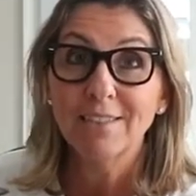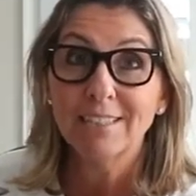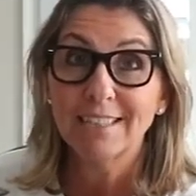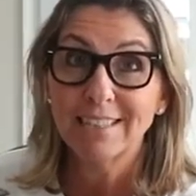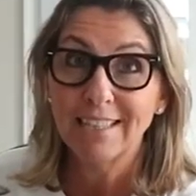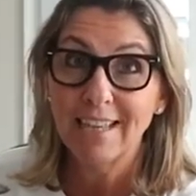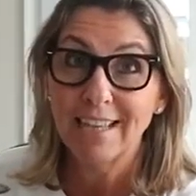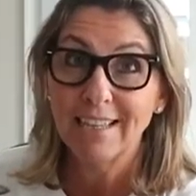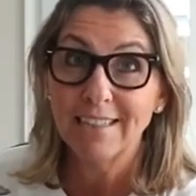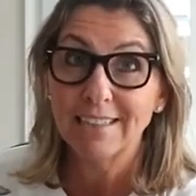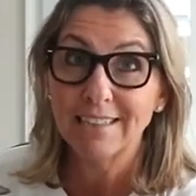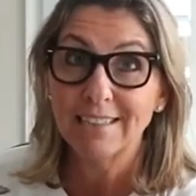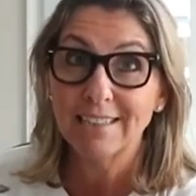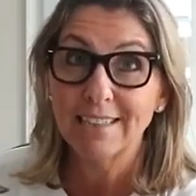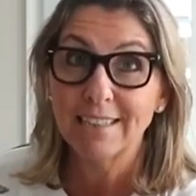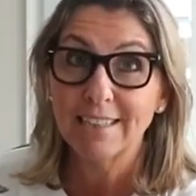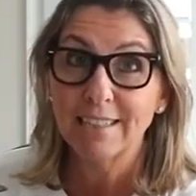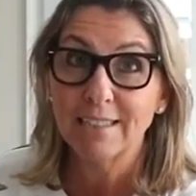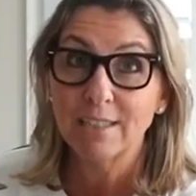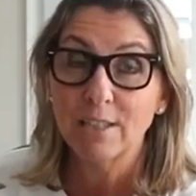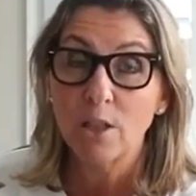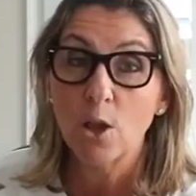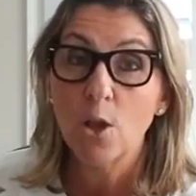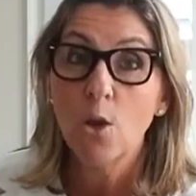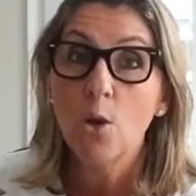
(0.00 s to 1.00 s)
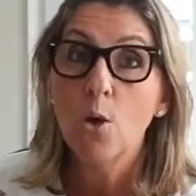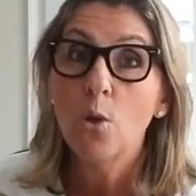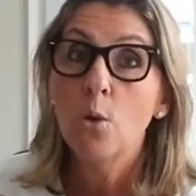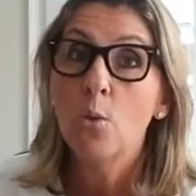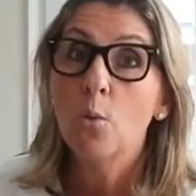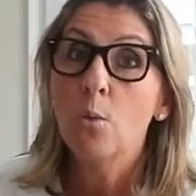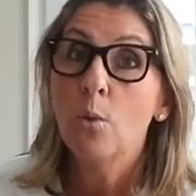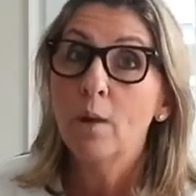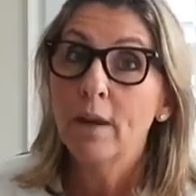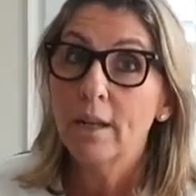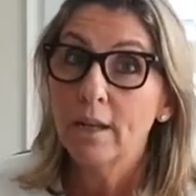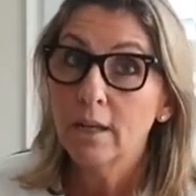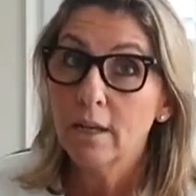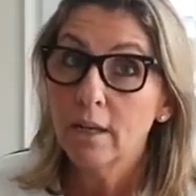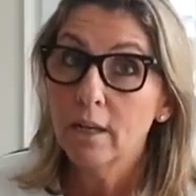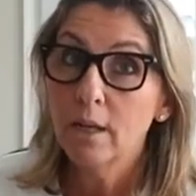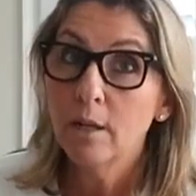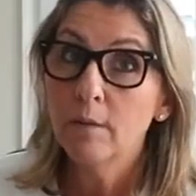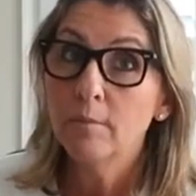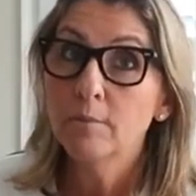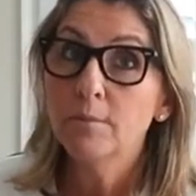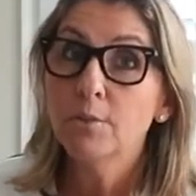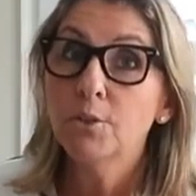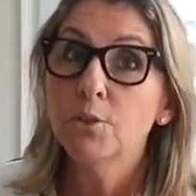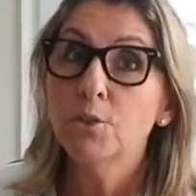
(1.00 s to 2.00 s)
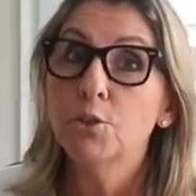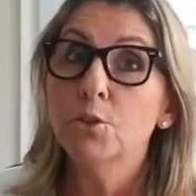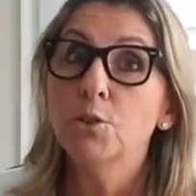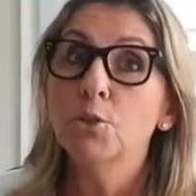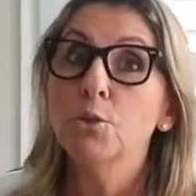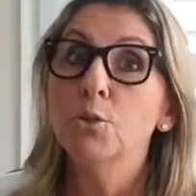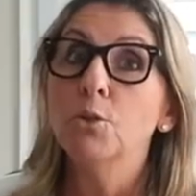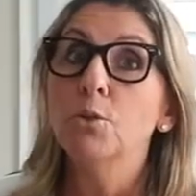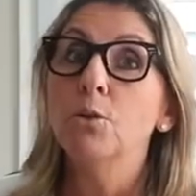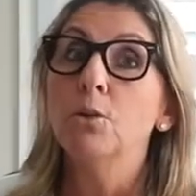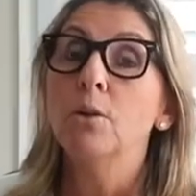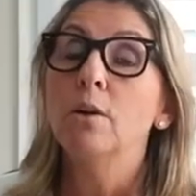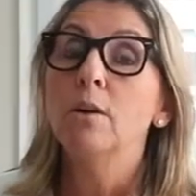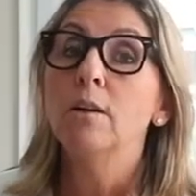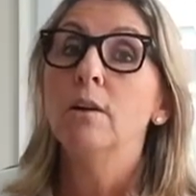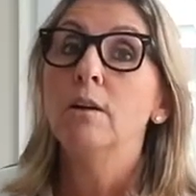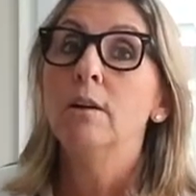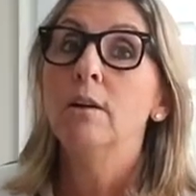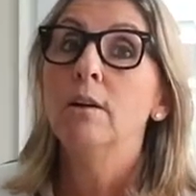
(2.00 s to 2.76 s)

sentences when it comes to